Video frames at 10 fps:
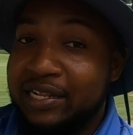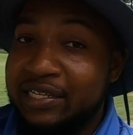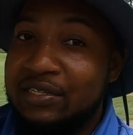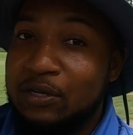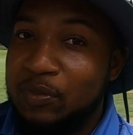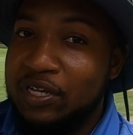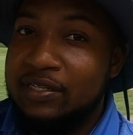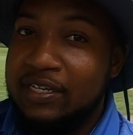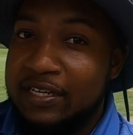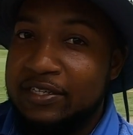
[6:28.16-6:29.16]
this is gonna be a
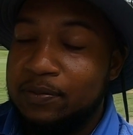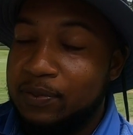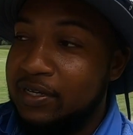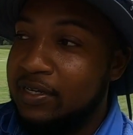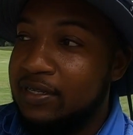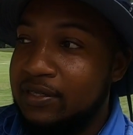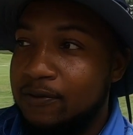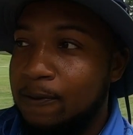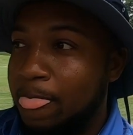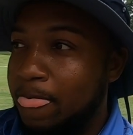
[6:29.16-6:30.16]
tester
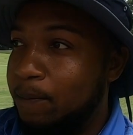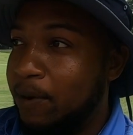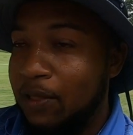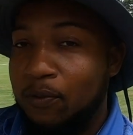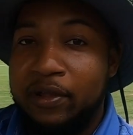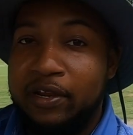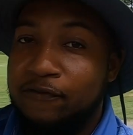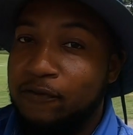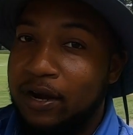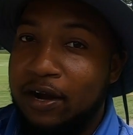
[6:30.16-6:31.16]
because probably won't hit
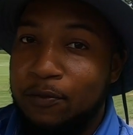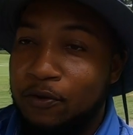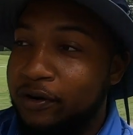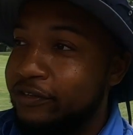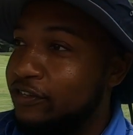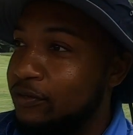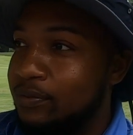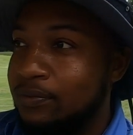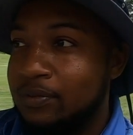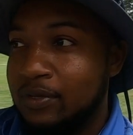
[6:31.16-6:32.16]
this four iron no more than
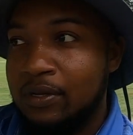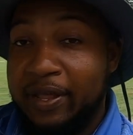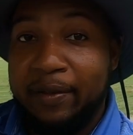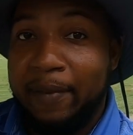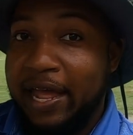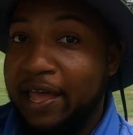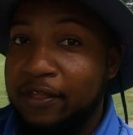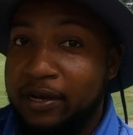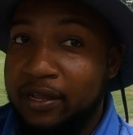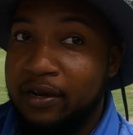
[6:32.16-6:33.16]
two. I mean, it might have
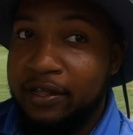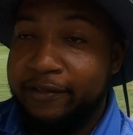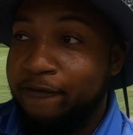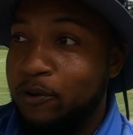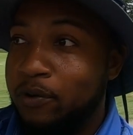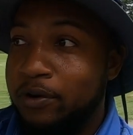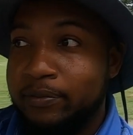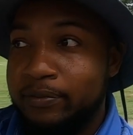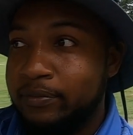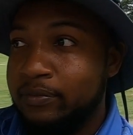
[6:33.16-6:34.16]
to hit another
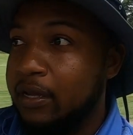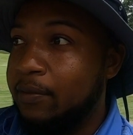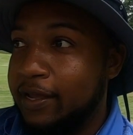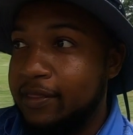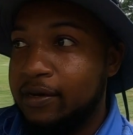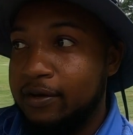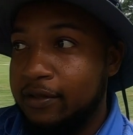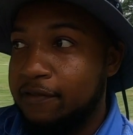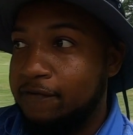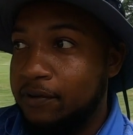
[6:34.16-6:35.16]
four. Yeah, I'm gonna have to hit
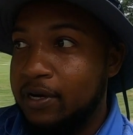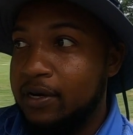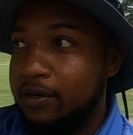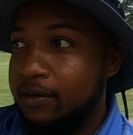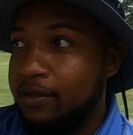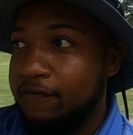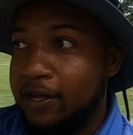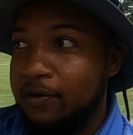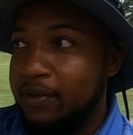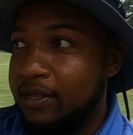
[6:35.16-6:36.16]
another four iron if
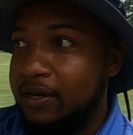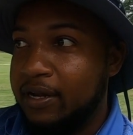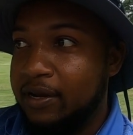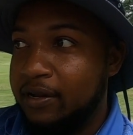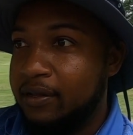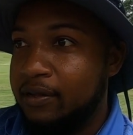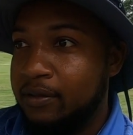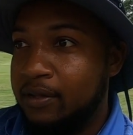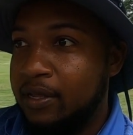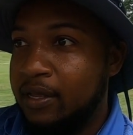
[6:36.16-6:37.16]
I don't get it out there.
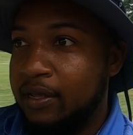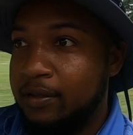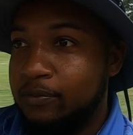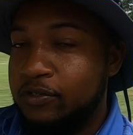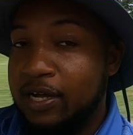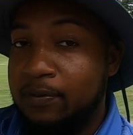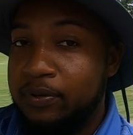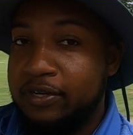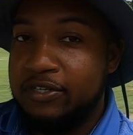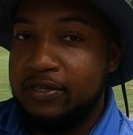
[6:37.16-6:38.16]
I'm gonna try to
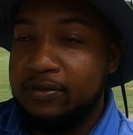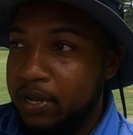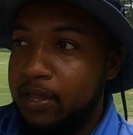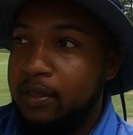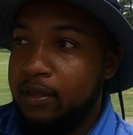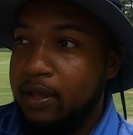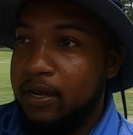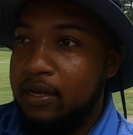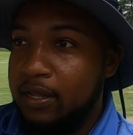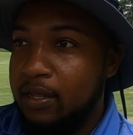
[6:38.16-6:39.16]
push it. But
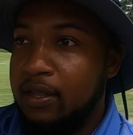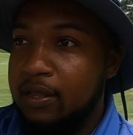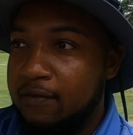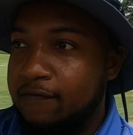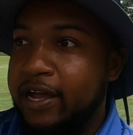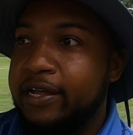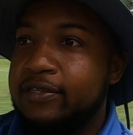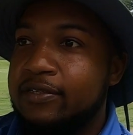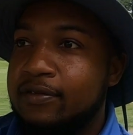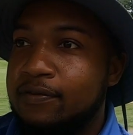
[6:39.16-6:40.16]
I did get
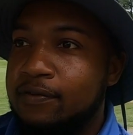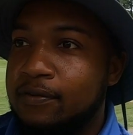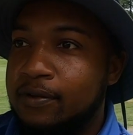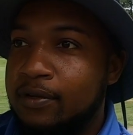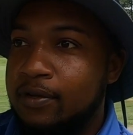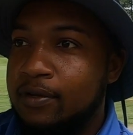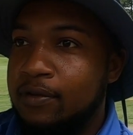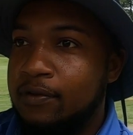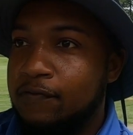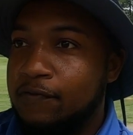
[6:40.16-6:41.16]
advice
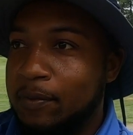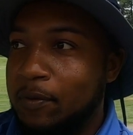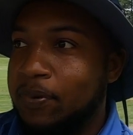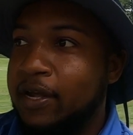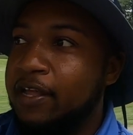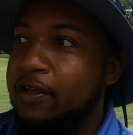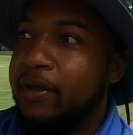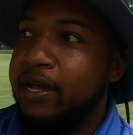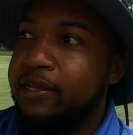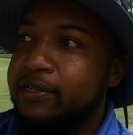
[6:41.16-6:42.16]
from a buddy of
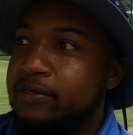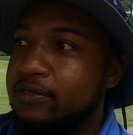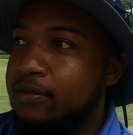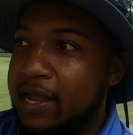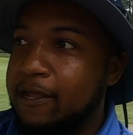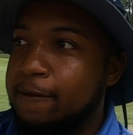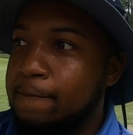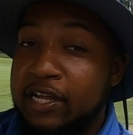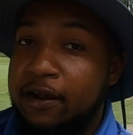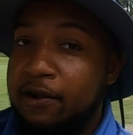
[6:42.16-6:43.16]
mine, Mike.
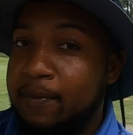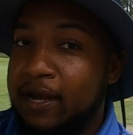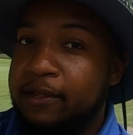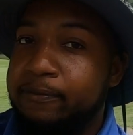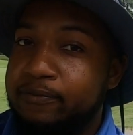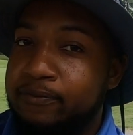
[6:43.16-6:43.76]
Shout out to Mike